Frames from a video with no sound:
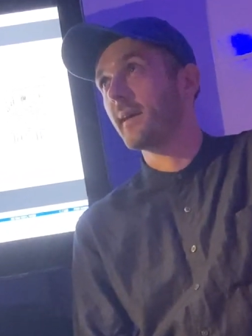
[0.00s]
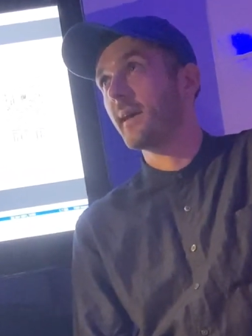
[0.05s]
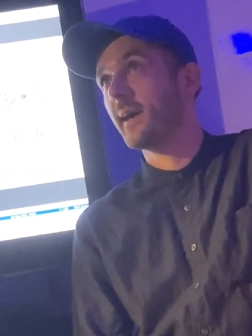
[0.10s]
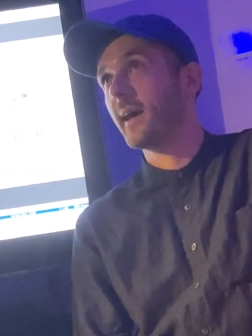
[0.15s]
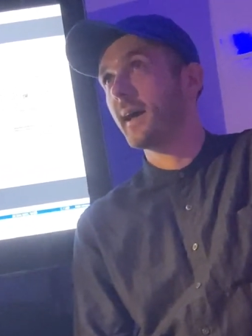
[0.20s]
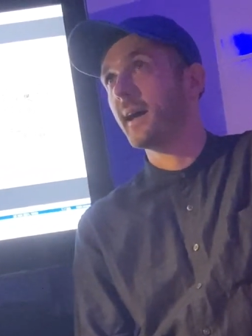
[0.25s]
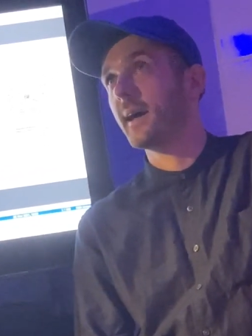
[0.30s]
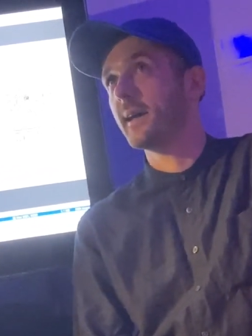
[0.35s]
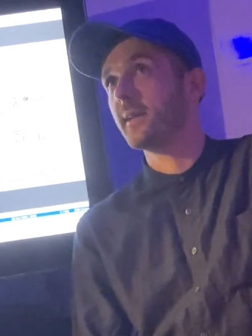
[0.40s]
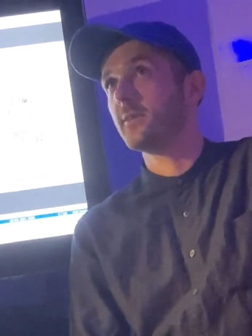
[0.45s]

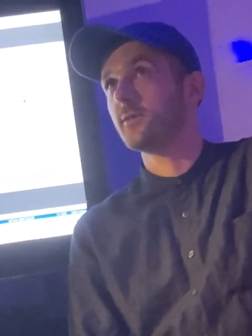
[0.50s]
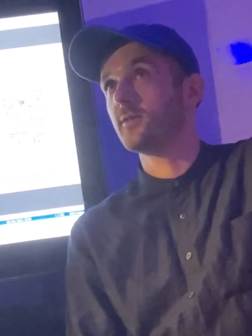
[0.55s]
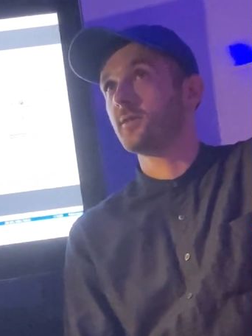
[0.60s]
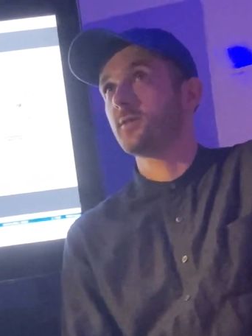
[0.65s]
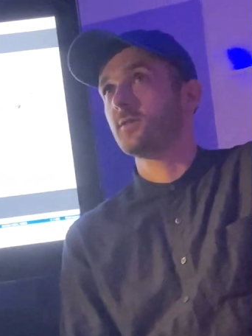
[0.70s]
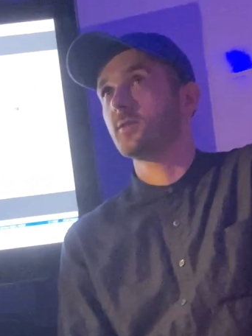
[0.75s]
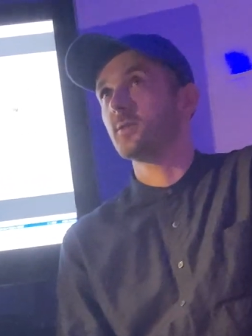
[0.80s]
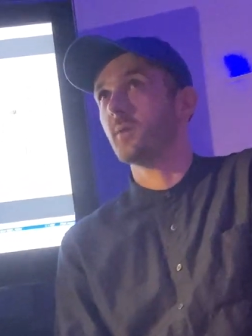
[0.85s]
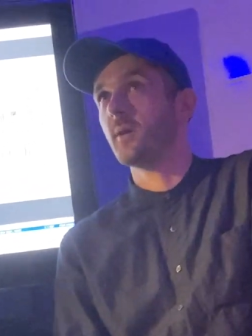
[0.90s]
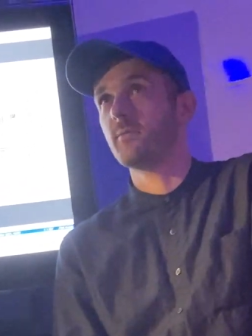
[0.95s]
and
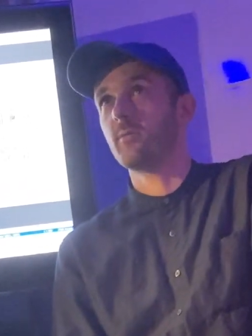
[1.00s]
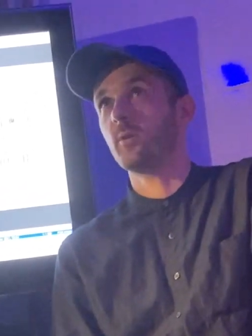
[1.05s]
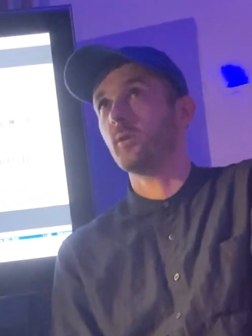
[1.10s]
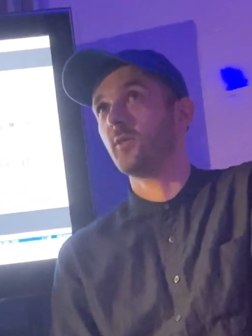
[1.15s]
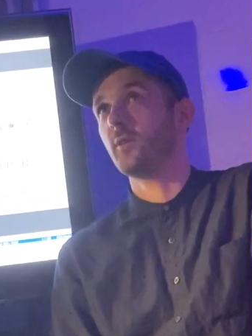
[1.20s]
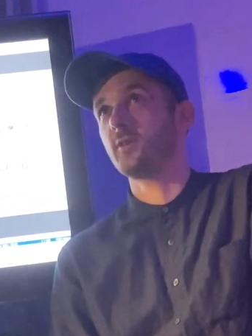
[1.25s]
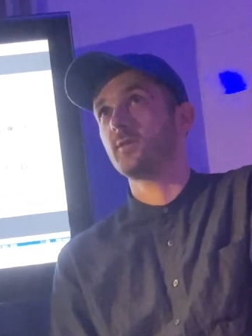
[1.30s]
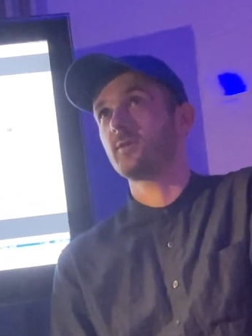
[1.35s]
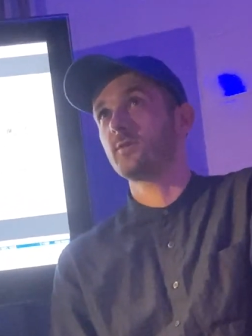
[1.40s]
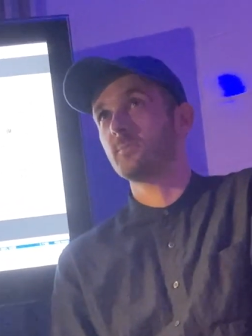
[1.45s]
to everyone
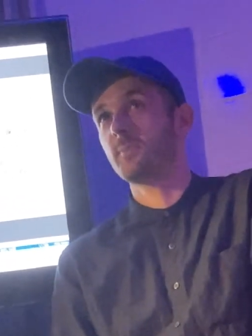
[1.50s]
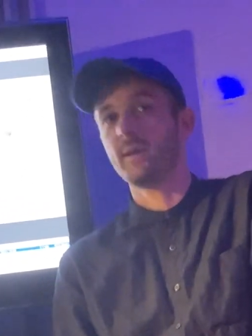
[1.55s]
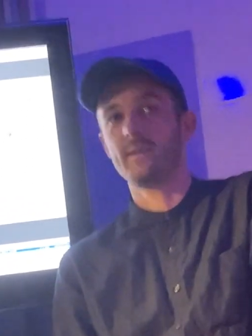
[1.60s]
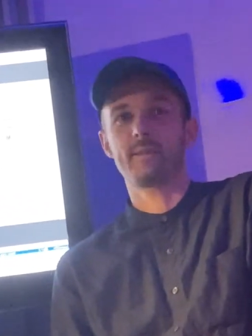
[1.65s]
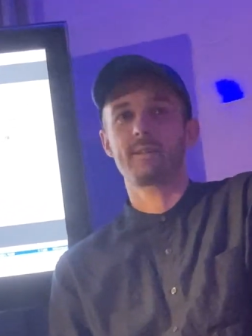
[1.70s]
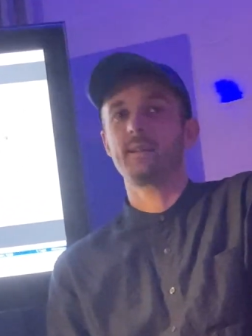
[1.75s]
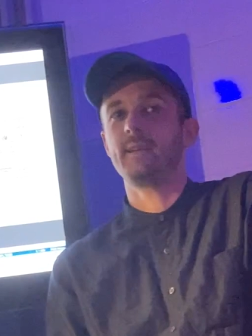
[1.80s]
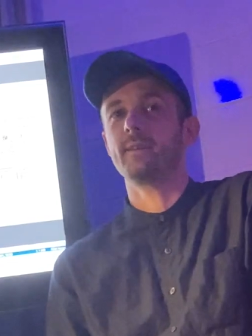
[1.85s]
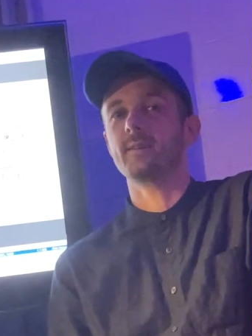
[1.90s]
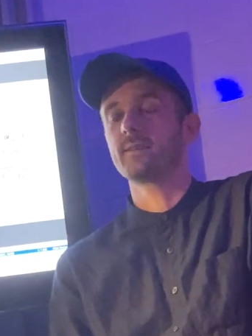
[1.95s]
that's
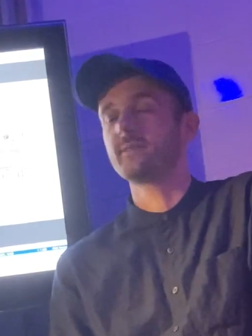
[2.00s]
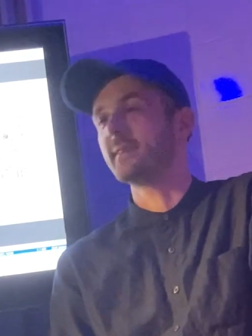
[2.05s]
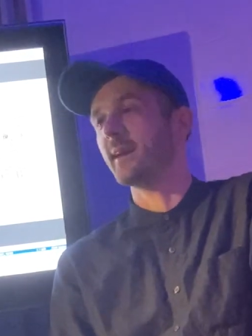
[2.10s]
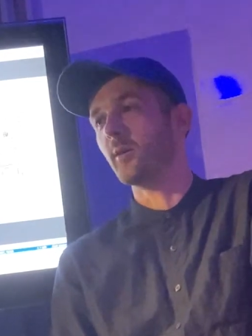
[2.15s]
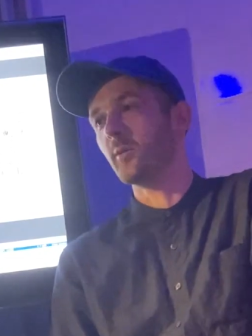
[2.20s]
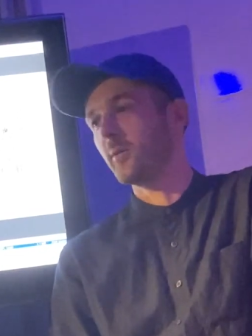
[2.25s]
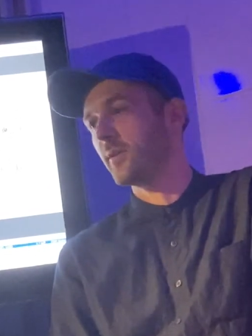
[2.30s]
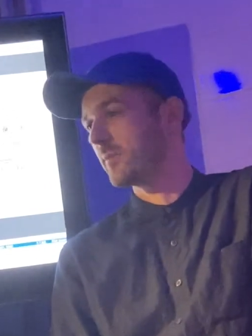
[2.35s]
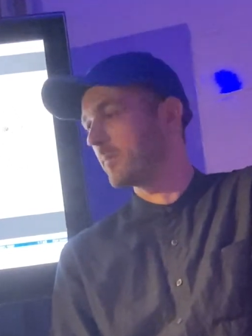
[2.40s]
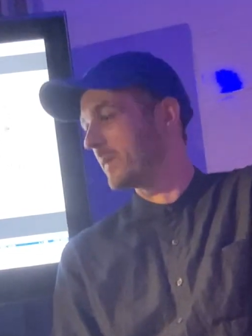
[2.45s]
basically just
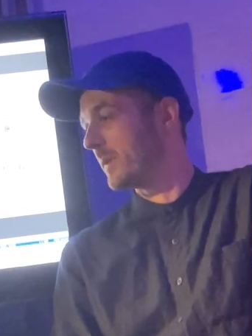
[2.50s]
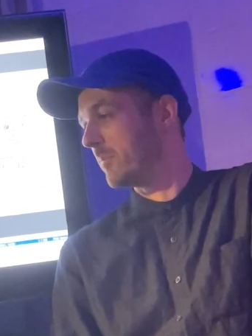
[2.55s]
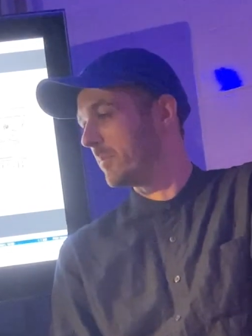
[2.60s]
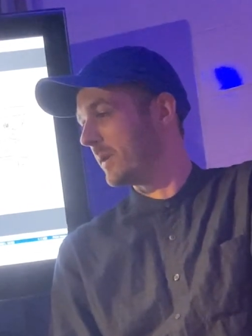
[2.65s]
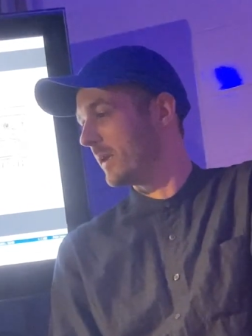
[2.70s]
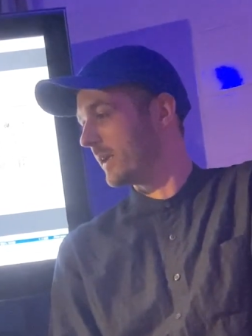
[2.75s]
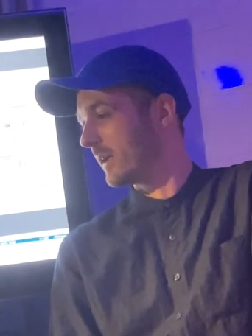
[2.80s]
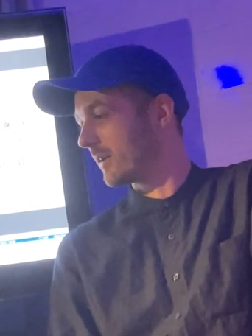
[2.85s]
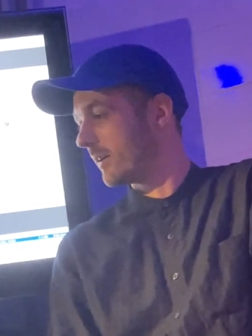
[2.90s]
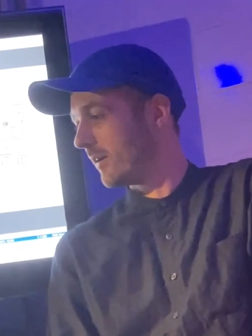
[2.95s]
dealt with me
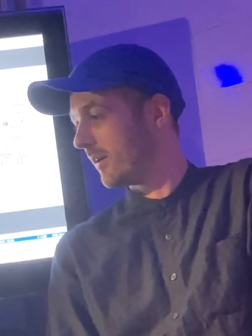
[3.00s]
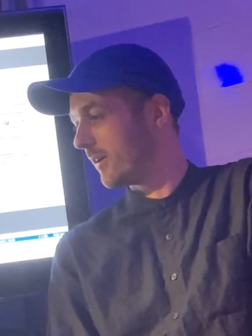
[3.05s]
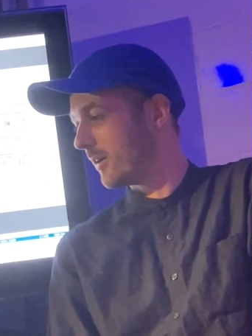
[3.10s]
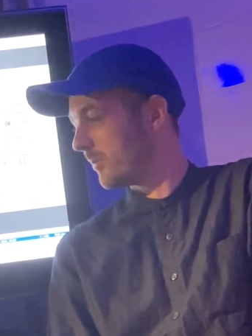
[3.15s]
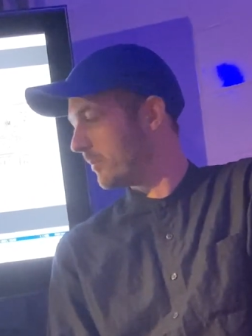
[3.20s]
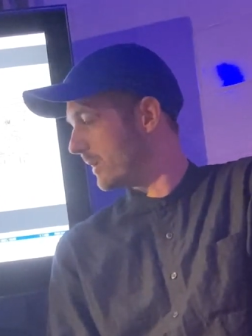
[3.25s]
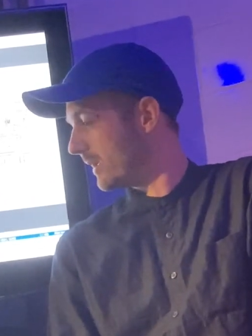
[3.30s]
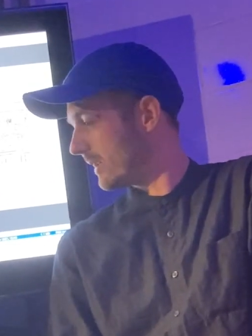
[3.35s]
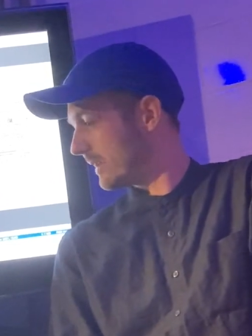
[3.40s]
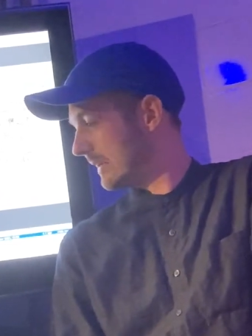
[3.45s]
being a
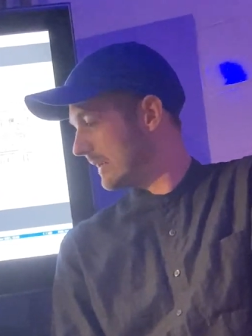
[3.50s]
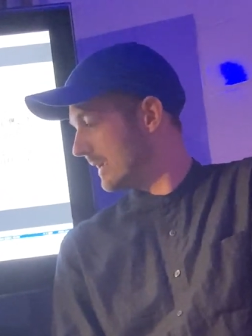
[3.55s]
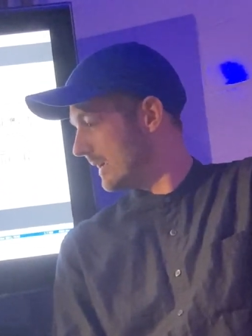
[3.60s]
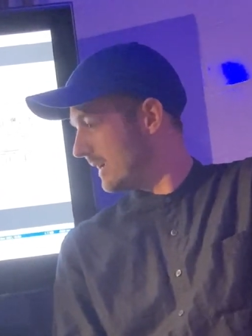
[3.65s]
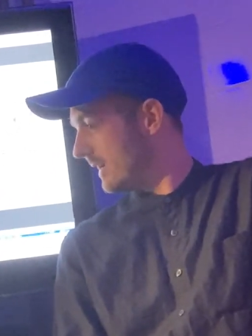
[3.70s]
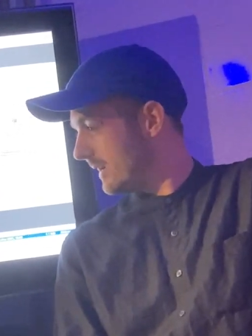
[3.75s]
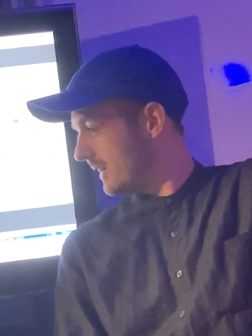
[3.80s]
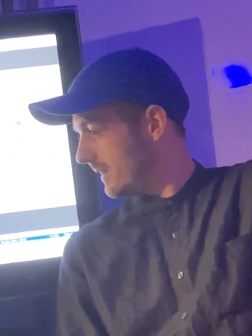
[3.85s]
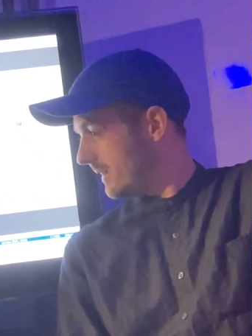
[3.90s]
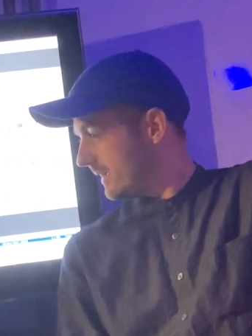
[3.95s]
hermit
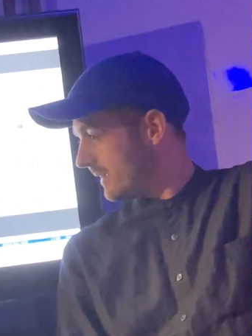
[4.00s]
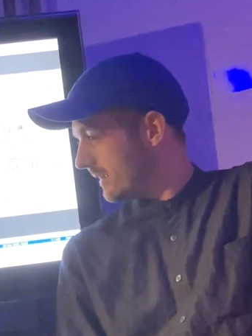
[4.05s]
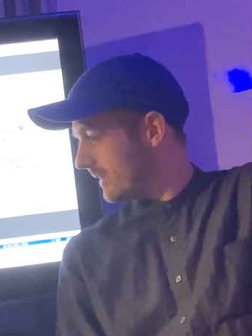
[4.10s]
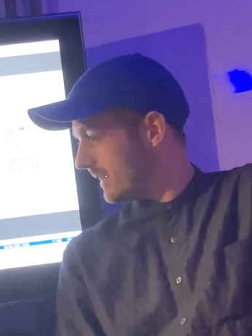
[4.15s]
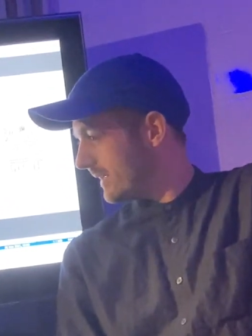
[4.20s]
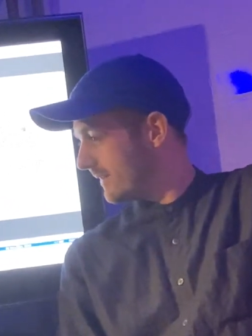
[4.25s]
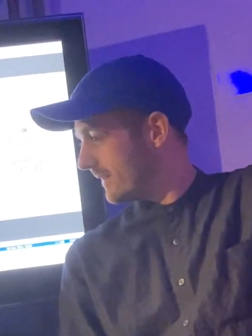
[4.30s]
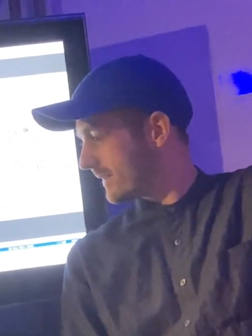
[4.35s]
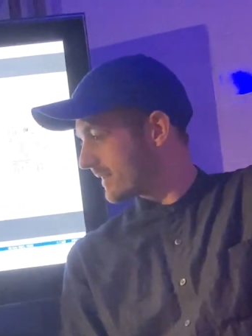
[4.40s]
in